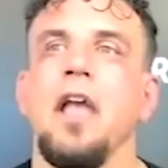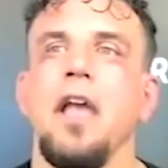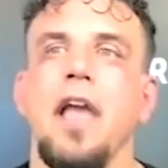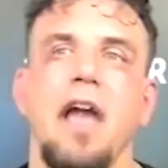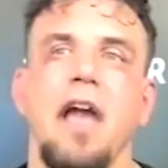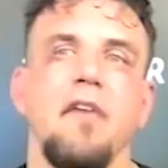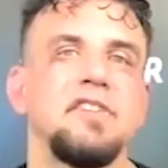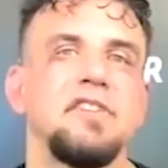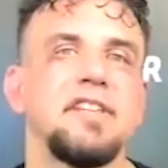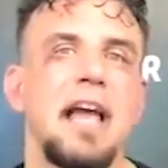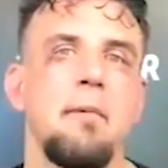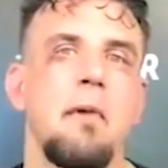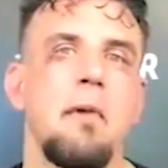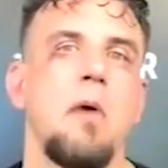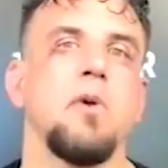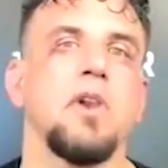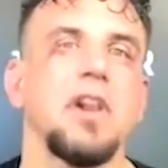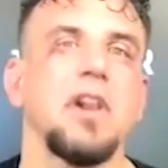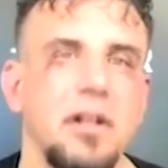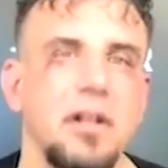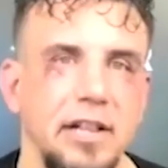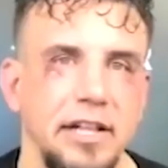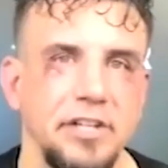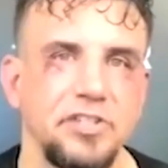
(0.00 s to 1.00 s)
Every time I would
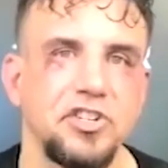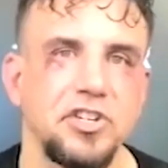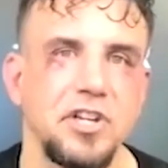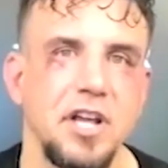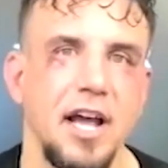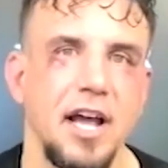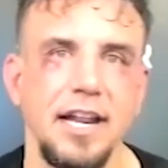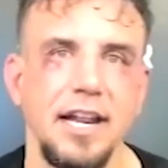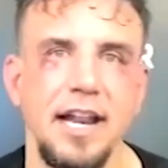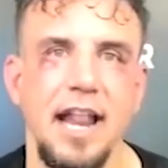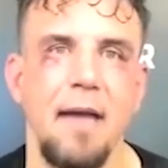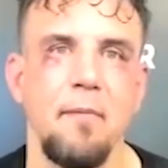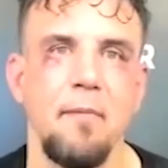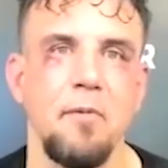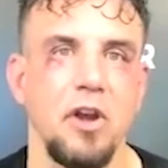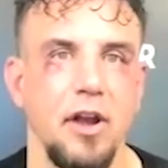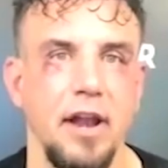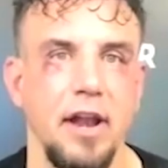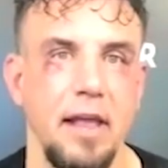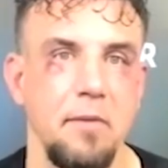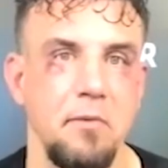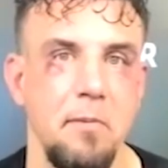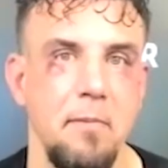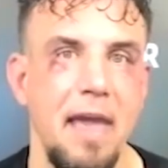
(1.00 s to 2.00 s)
have clinched Cunningham in
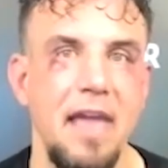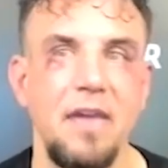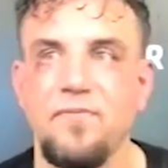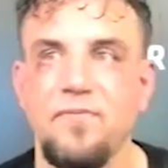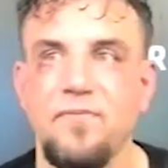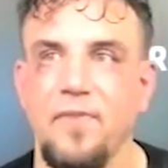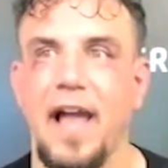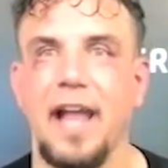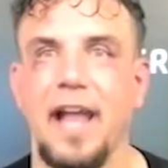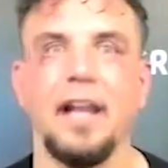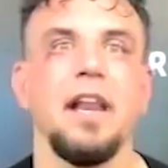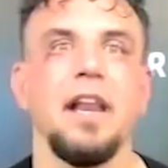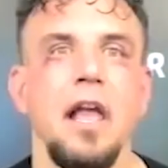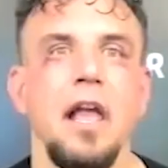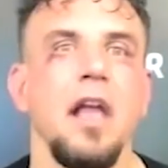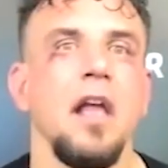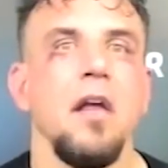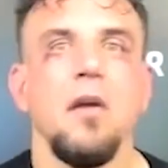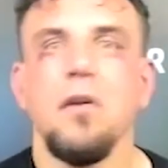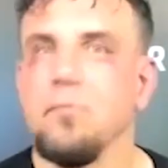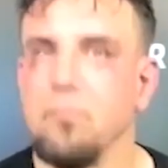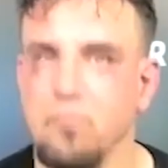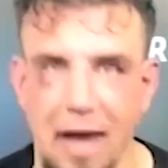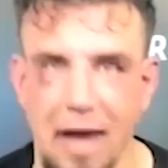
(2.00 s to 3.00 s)
an MMA fight,
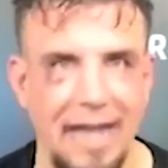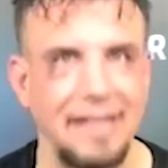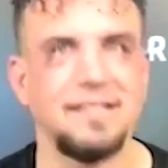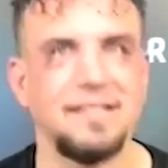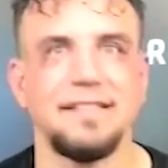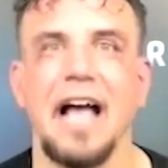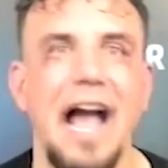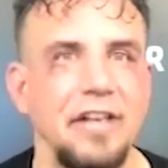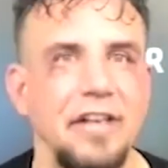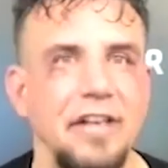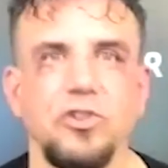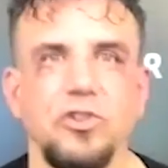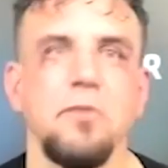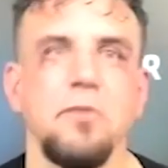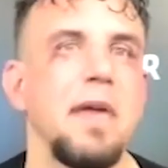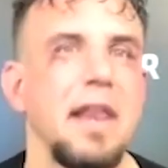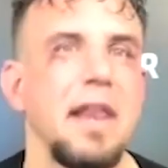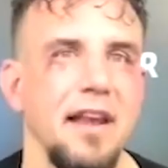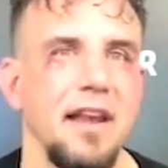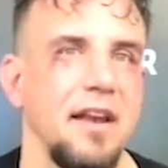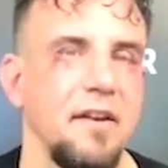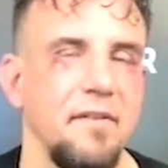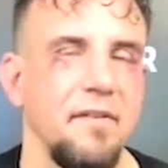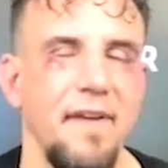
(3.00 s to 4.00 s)
my size would have been
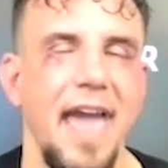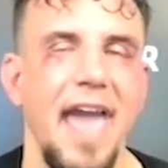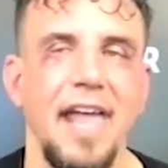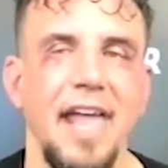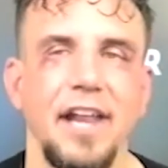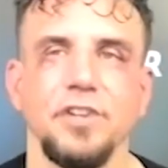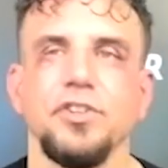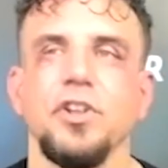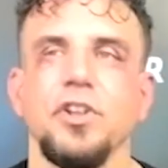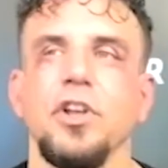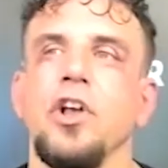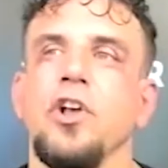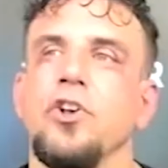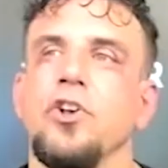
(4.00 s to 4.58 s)
an advantage.